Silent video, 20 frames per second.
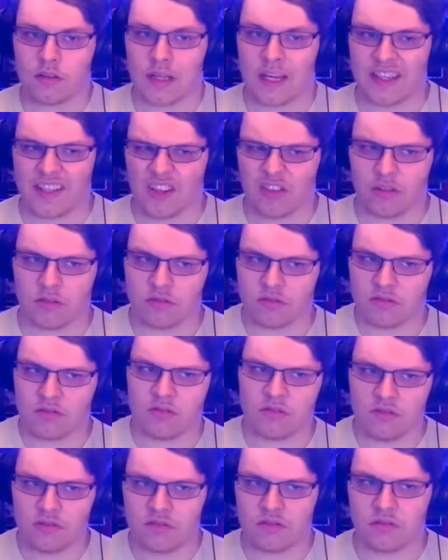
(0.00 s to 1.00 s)
I know
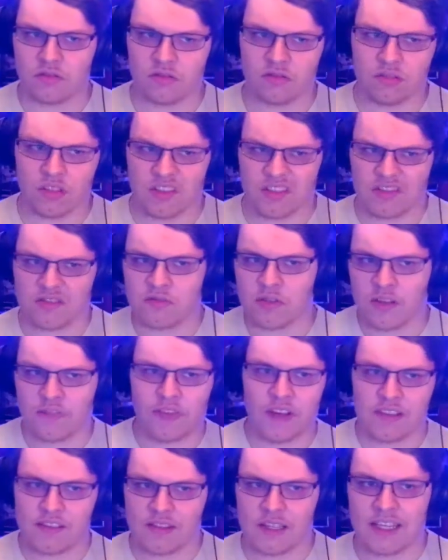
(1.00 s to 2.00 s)
the stuff
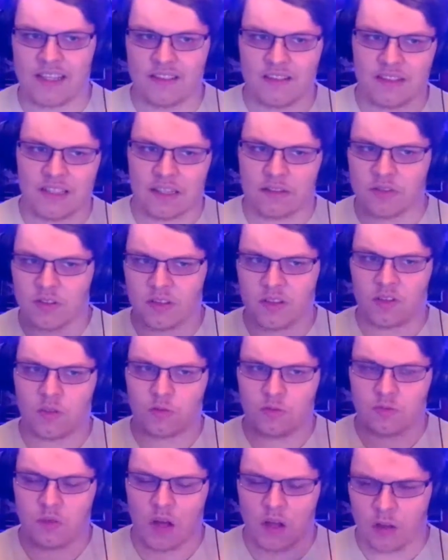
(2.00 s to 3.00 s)
I said sounds a
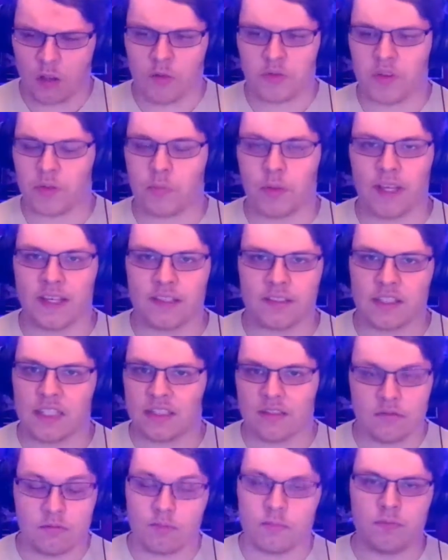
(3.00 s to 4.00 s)
little all over the place,
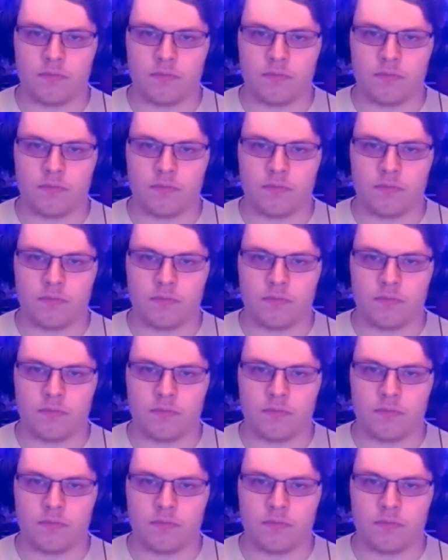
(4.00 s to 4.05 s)
and